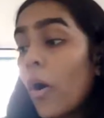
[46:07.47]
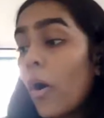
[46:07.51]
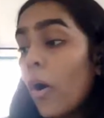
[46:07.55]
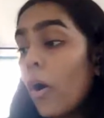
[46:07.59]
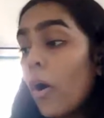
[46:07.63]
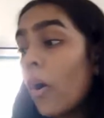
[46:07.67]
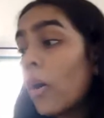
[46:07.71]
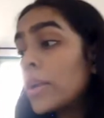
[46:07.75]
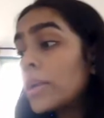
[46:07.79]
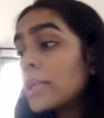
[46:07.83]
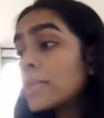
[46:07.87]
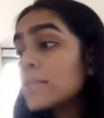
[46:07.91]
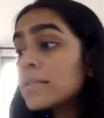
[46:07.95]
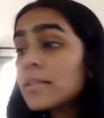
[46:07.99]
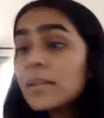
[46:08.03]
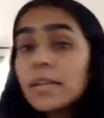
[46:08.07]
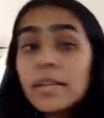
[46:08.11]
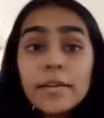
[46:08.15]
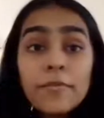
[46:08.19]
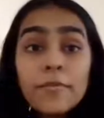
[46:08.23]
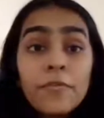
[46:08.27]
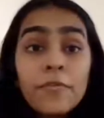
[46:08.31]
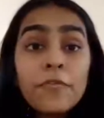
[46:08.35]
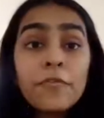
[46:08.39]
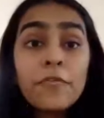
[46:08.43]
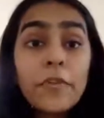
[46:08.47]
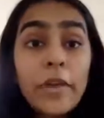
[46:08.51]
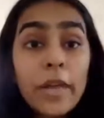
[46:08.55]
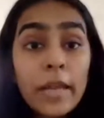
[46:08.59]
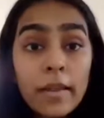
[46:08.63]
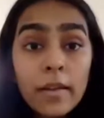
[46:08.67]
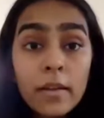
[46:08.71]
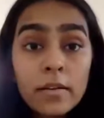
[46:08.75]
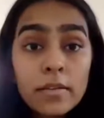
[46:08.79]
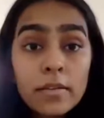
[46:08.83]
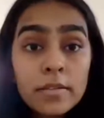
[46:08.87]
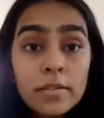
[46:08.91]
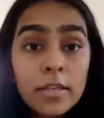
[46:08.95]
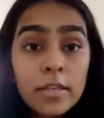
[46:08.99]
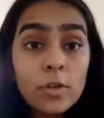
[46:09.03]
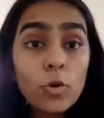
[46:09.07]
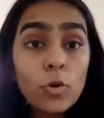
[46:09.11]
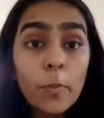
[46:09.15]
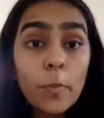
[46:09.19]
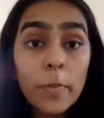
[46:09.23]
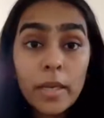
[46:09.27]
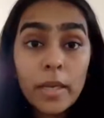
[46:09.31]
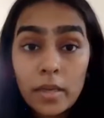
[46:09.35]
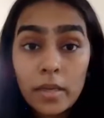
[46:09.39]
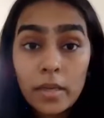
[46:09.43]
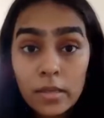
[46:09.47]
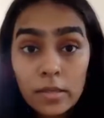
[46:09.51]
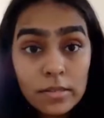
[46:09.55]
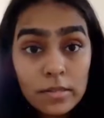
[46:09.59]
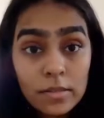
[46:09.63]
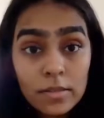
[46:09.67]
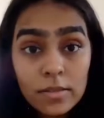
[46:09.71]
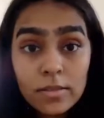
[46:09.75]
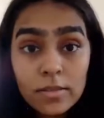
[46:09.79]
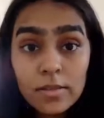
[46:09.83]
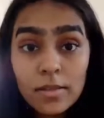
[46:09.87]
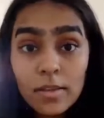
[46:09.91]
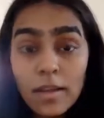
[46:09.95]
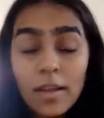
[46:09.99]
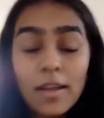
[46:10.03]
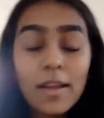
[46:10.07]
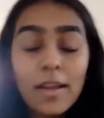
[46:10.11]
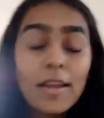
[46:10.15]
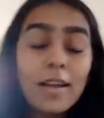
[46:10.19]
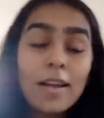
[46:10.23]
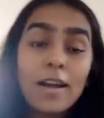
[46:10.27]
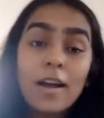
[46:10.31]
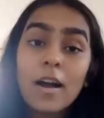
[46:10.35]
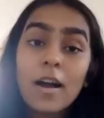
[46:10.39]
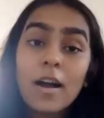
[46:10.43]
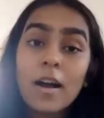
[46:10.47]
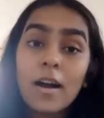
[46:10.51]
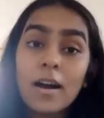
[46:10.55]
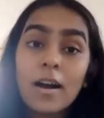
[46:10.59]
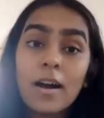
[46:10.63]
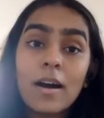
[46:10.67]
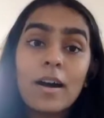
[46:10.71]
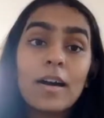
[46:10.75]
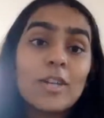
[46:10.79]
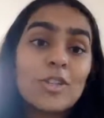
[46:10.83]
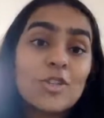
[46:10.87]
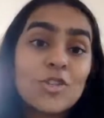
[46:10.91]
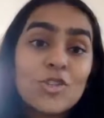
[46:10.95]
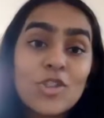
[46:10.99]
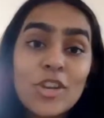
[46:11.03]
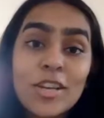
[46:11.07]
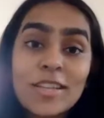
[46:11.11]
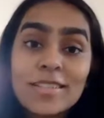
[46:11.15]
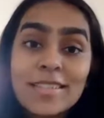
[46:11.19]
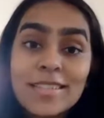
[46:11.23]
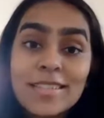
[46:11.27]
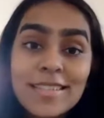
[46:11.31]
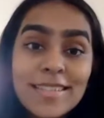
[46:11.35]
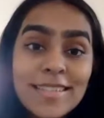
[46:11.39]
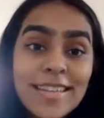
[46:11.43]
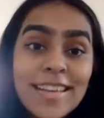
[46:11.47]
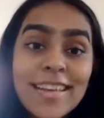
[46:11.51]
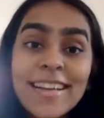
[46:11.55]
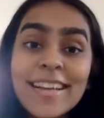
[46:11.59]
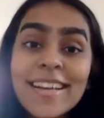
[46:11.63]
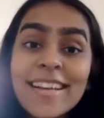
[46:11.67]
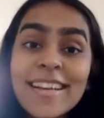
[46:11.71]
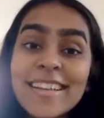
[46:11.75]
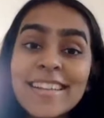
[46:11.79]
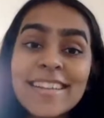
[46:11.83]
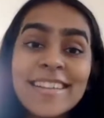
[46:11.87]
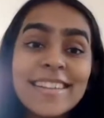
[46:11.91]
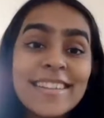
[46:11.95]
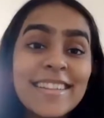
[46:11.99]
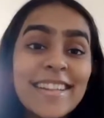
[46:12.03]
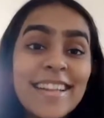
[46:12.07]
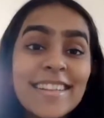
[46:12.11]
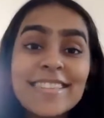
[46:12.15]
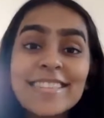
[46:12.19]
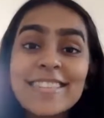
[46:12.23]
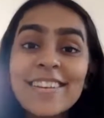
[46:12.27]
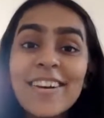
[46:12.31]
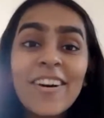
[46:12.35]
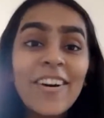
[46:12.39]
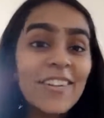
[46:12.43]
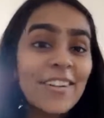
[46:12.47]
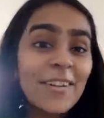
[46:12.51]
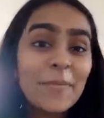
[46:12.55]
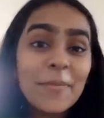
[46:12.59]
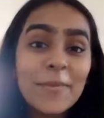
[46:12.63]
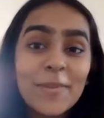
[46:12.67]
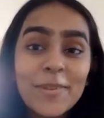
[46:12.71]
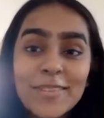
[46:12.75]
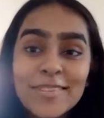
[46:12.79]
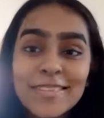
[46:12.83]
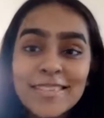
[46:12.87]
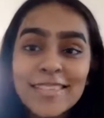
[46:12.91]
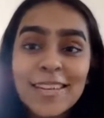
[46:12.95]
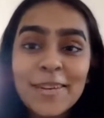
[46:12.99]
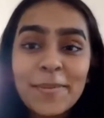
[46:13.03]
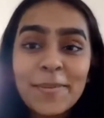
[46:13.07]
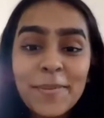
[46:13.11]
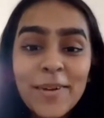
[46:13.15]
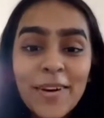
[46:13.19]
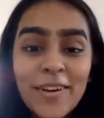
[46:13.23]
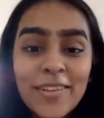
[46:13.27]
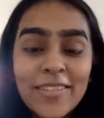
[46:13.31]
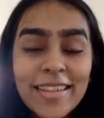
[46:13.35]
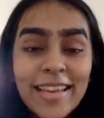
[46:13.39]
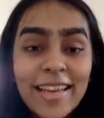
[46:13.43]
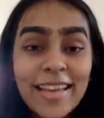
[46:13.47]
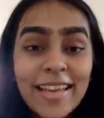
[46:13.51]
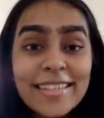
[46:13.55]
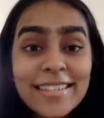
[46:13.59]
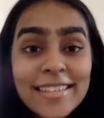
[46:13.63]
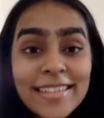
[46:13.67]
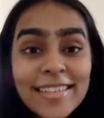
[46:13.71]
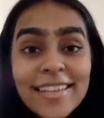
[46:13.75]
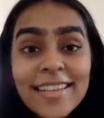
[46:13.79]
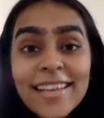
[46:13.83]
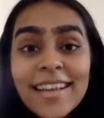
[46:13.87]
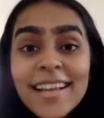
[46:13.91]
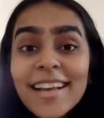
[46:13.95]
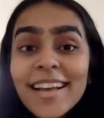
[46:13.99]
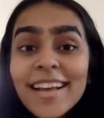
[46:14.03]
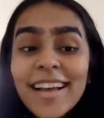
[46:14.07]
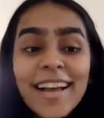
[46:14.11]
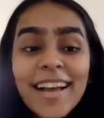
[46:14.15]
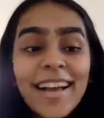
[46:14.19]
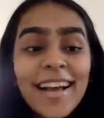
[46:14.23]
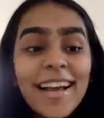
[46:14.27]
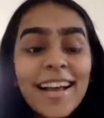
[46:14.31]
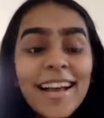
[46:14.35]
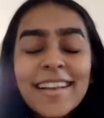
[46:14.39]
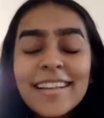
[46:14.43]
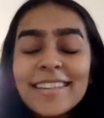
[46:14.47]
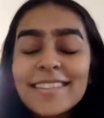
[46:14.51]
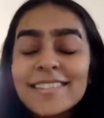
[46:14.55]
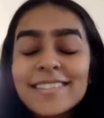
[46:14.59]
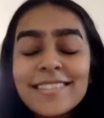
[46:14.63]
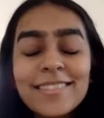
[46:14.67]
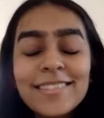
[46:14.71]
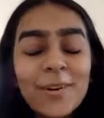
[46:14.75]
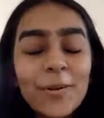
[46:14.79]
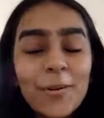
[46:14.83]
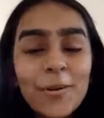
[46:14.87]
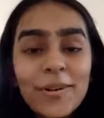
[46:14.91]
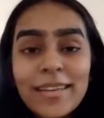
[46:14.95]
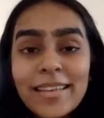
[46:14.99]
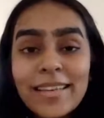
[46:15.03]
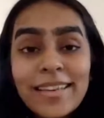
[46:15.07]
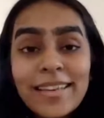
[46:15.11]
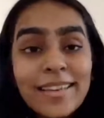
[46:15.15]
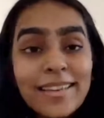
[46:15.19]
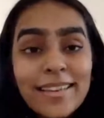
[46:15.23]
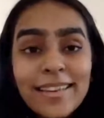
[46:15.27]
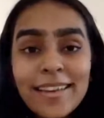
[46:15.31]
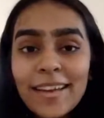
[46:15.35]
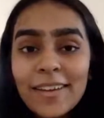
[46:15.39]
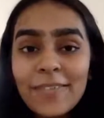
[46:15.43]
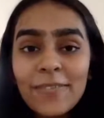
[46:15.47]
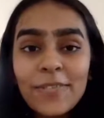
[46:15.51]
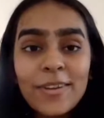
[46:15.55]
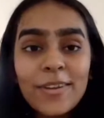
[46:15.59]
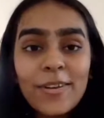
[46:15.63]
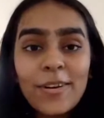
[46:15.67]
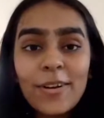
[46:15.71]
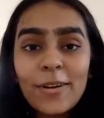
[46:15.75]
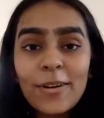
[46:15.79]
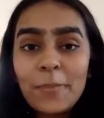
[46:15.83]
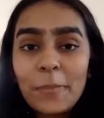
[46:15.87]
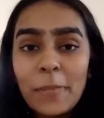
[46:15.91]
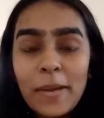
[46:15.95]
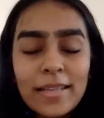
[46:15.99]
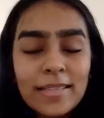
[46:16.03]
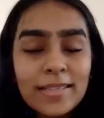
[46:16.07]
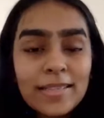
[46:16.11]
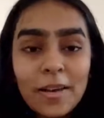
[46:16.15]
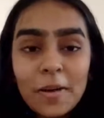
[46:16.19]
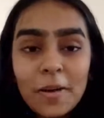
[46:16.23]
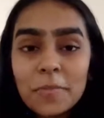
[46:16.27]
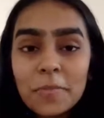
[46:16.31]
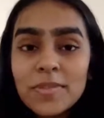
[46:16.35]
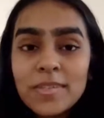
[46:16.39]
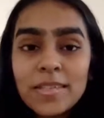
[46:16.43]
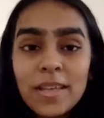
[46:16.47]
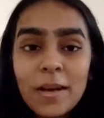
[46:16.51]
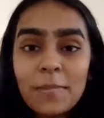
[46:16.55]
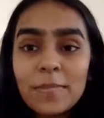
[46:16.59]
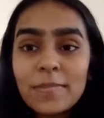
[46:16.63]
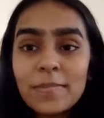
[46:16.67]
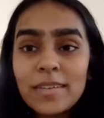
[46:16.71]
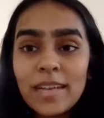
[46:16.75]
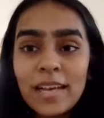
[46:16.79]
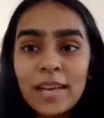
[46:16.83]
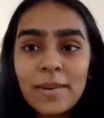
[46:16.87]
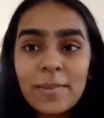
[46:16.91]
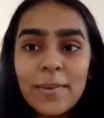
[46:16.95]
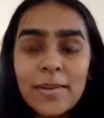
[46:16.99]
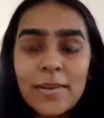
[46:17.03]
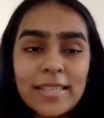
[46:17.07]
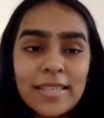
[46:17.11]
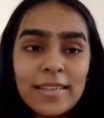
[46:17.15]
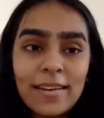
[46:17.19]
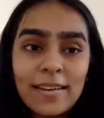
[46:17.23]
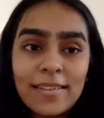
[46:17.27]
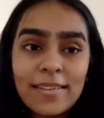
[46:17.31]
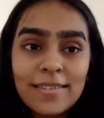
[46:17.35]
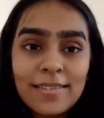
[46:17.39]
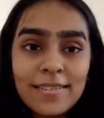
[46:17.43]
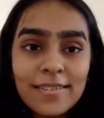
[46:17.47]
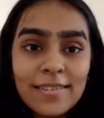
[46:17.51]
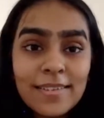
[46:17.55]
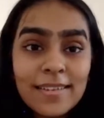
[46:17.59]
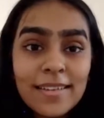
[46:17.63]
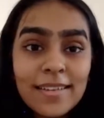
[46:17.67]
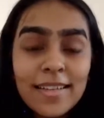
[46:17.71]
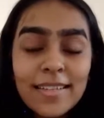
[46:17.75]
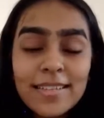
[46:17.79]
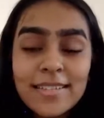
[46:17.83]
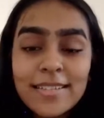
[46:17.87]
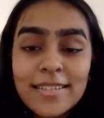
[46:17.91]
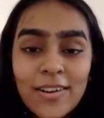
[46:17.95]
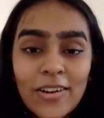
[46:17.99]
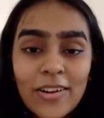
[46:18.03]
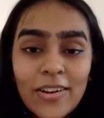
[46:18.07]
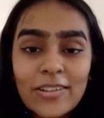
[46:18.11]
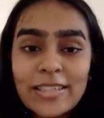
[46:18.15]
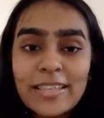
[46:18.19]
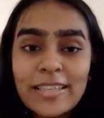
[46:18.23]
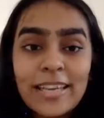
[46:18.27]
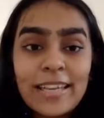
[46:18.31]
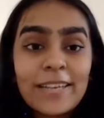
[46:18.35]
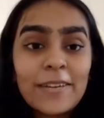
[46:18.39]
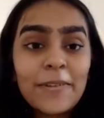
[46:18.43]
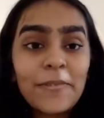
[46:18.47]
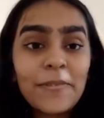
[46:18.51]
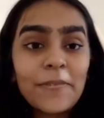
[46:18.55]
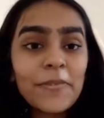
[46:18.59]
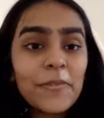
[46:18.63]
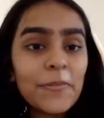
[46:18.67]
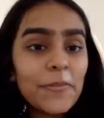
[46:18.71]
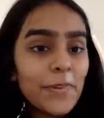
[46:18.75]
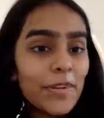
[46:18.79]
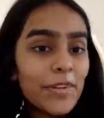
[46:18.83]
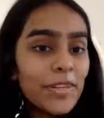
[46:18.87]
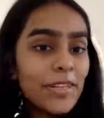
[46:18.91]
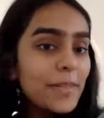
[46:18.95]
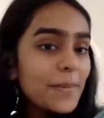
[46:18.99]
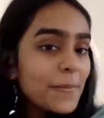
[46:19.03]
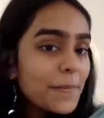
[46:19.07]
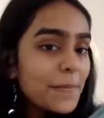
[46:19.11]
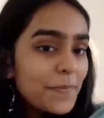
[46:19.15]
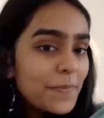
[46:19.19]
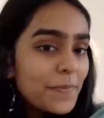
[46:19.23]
Honestly, fake it till you make it. Just that's all I'm going to say about that. It's okay. Like we all mess up sometime or the other. It's not the end of the world.